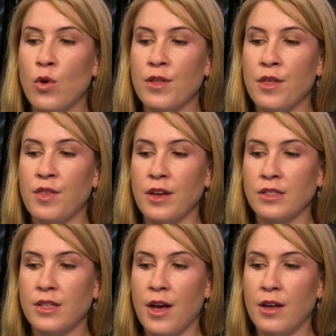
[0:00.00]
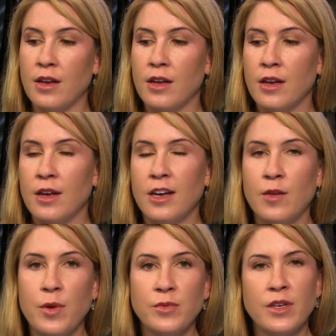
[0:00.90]
one of the things that you know,
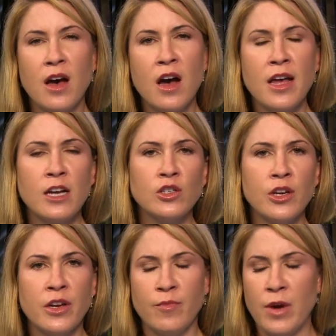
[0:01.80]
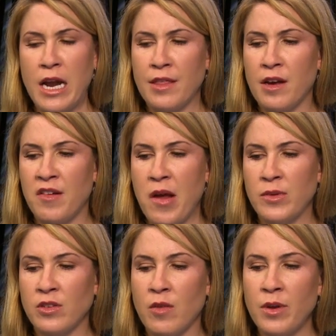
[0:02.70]
people say, oh yeah, sure, you can buy anything on
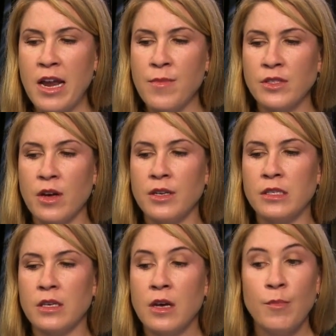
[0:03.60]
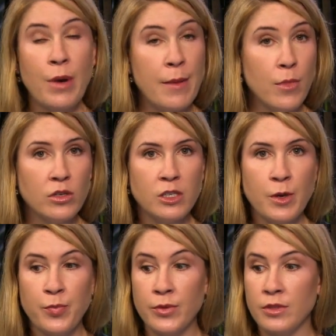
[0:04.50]
Amazon, but Amazon is by most
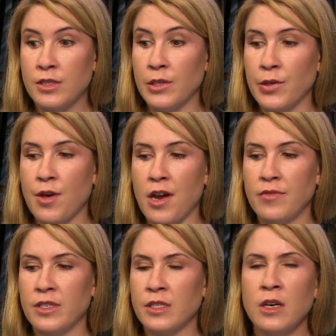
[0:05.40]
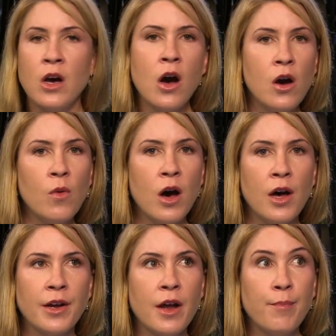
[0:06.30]
people still thought of as, oh well,
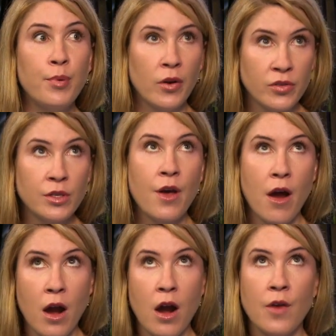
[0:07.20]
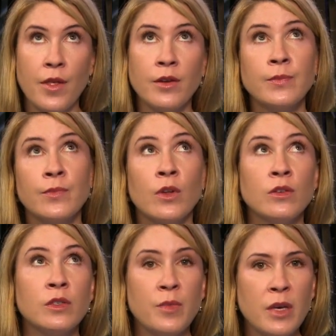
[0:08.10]
I can get books there, and then
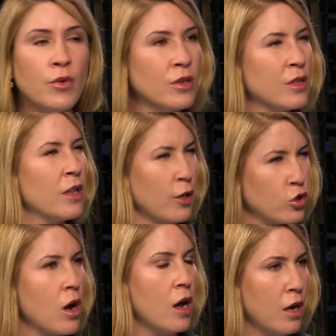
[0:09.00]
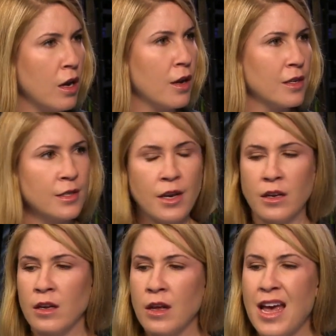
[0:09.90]
some ebooks and electronics,
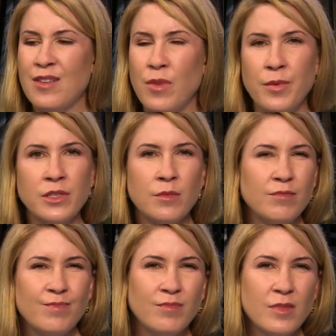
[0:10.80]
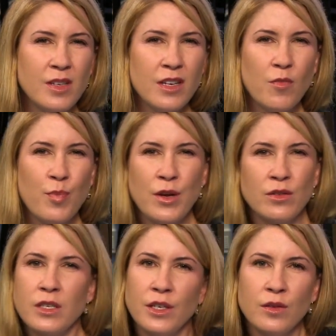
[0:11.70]
and and maybe some you know better
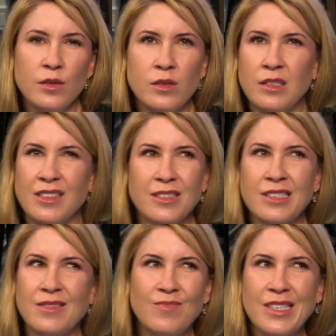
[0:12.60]
deals, and there's